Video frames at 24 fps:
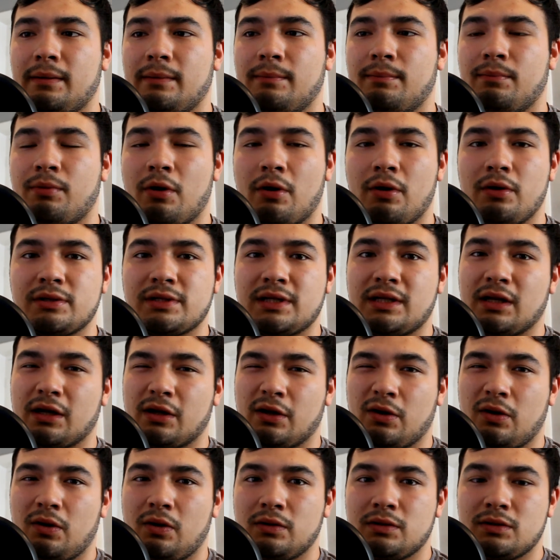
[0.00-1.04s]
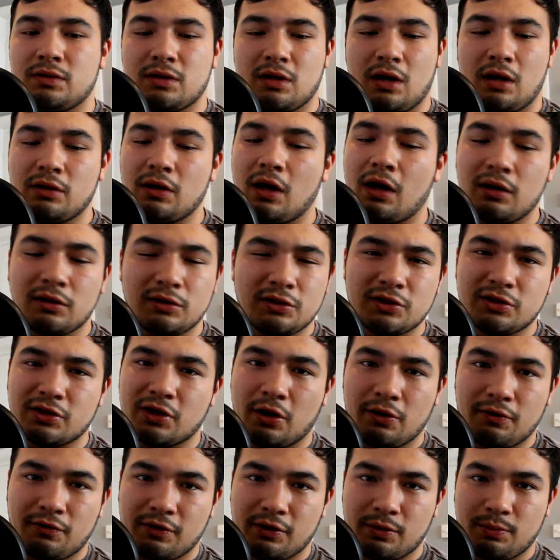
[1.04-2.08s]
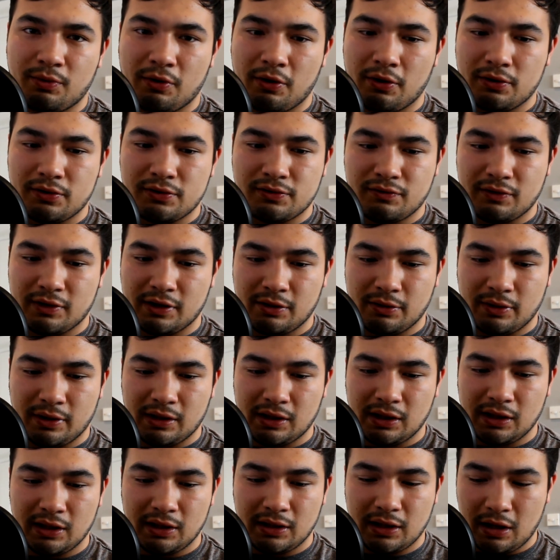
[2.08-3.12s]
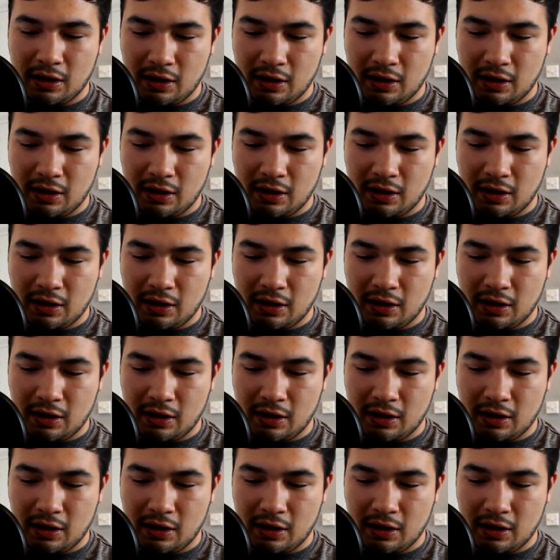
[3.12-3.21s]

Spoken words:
pros and the cons. I'll just go through the pros really quickly.